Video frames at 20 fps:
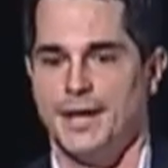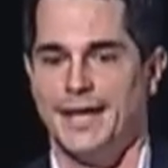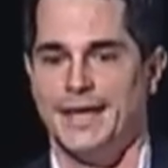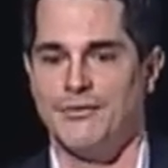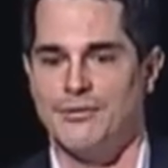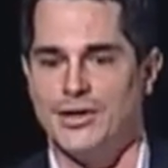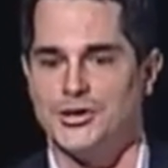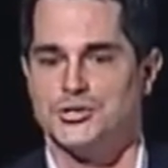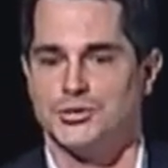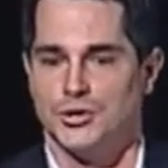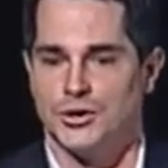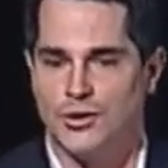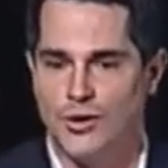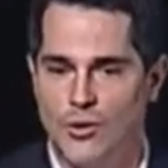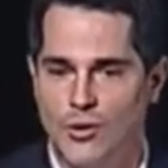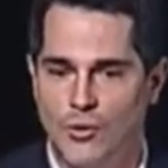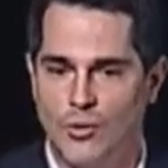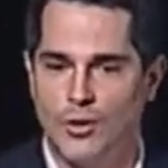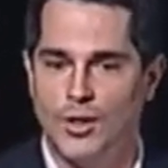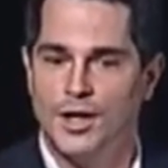If that's your
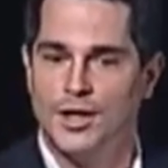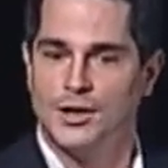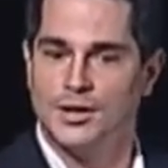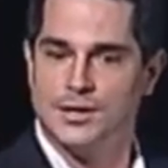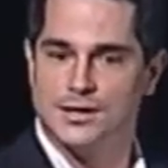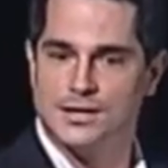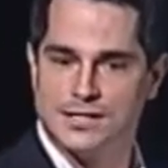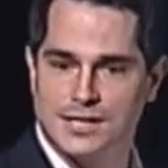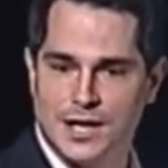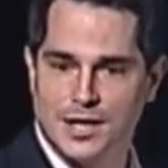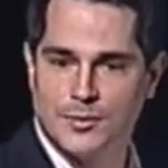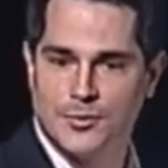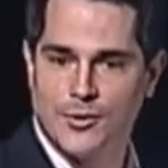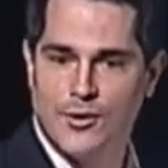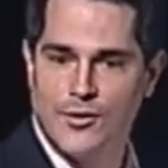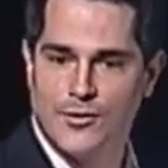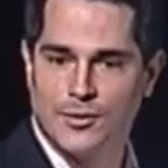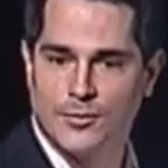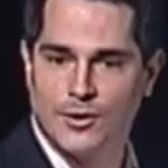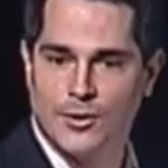goal, you design the
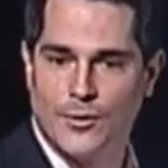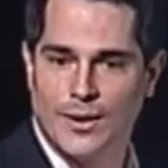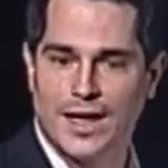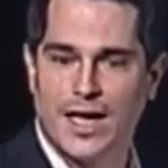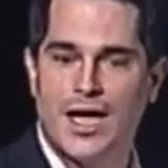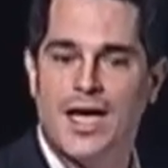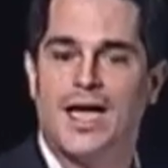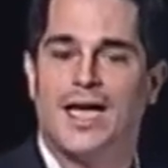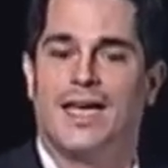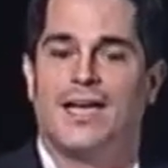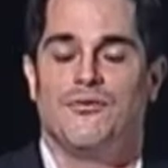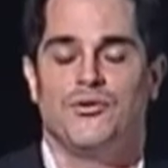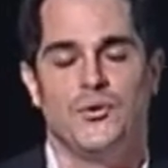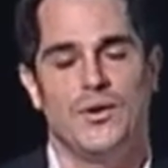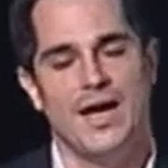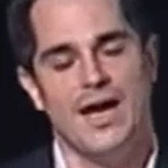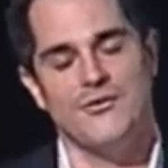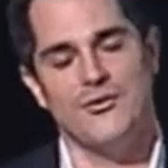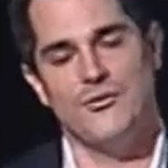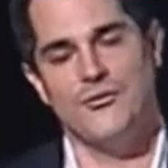program that way. If you
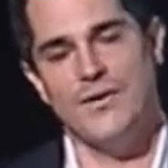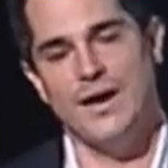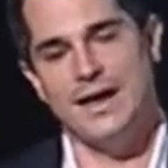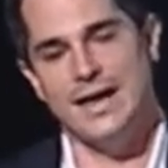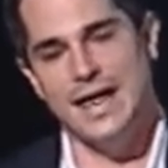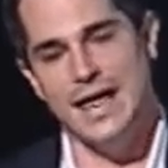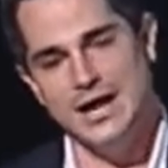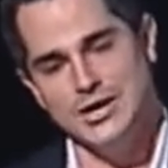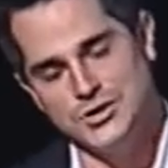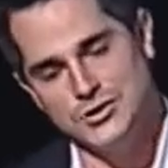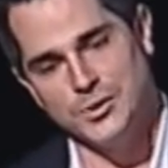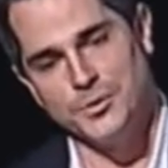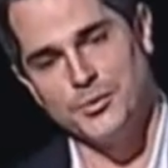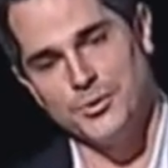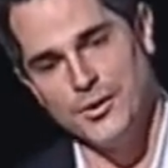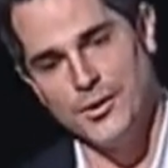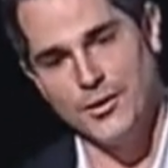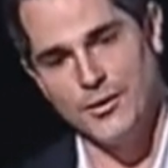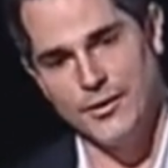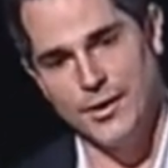have a financial
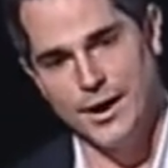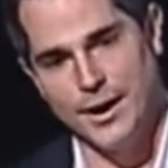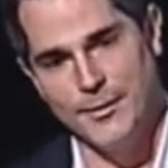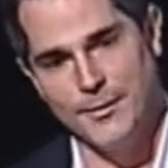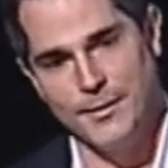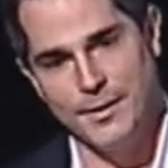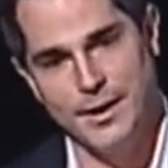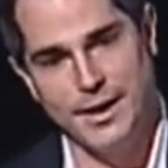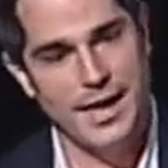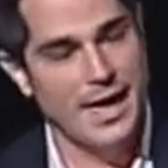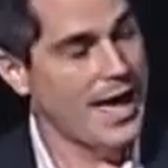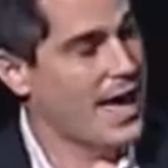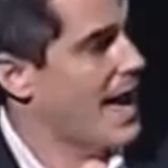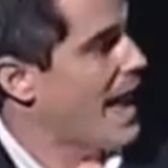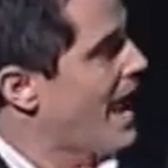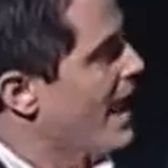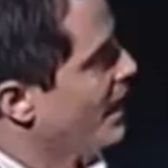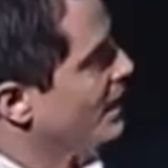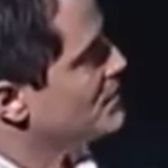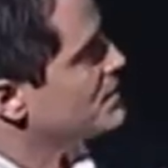program,
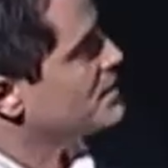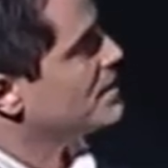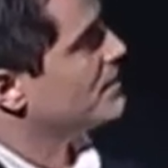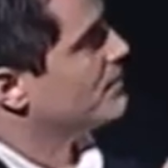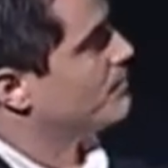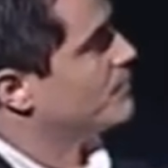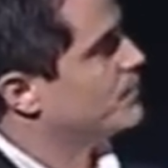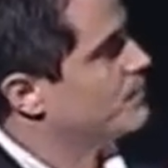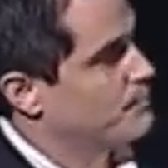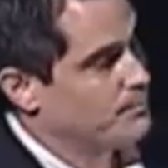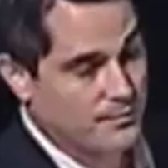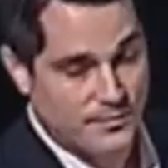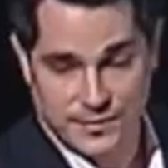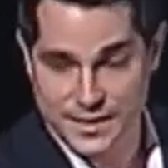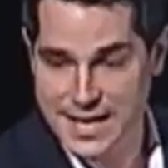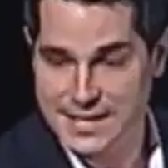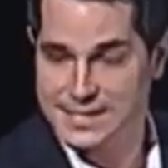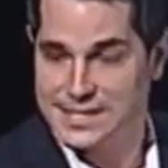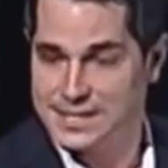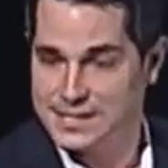how does it
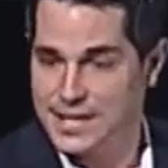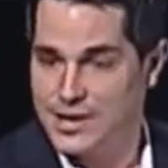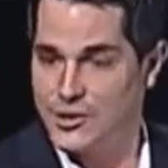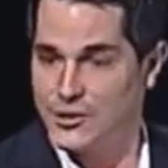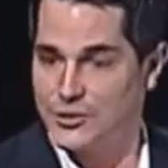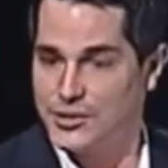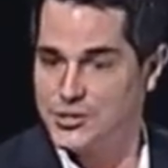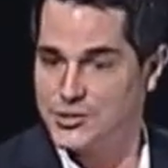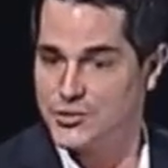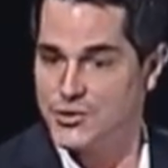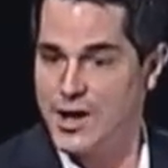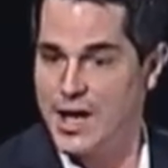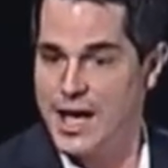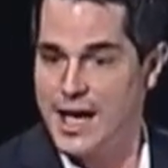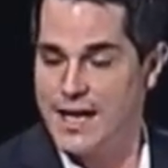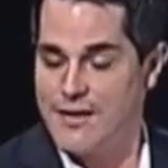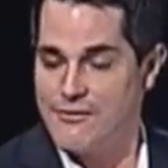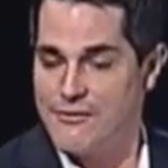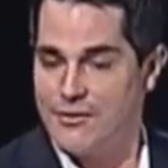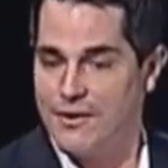necessarily
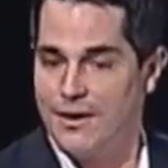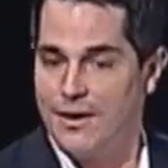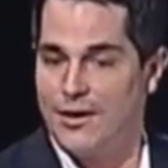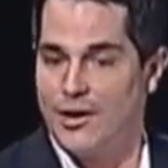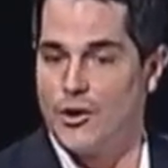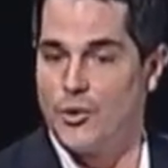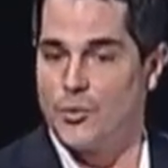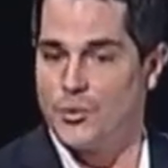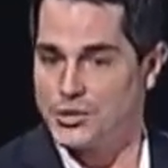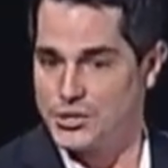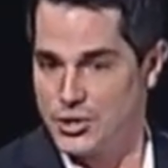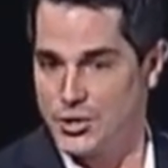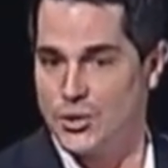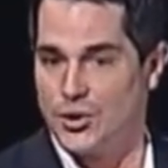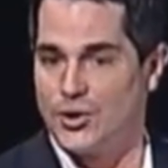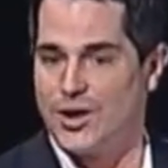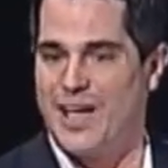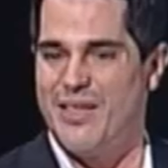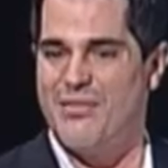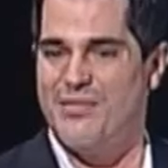drive a
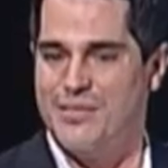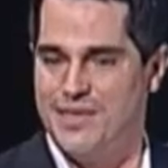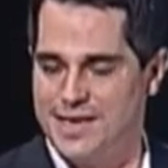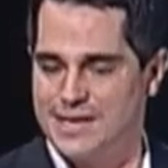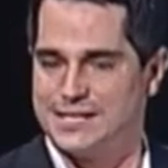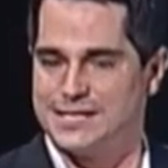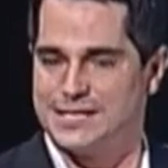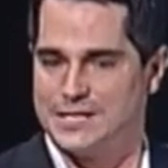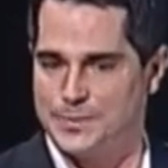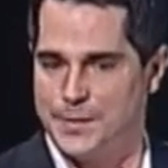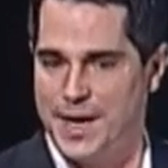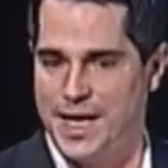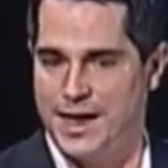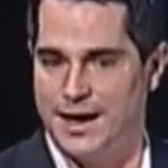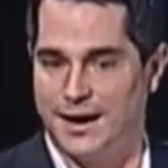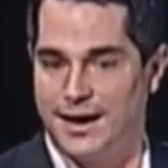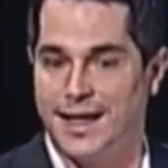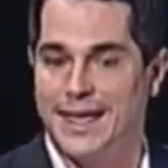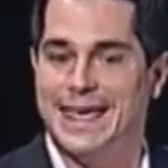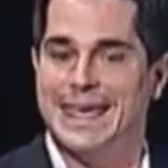return on this spend?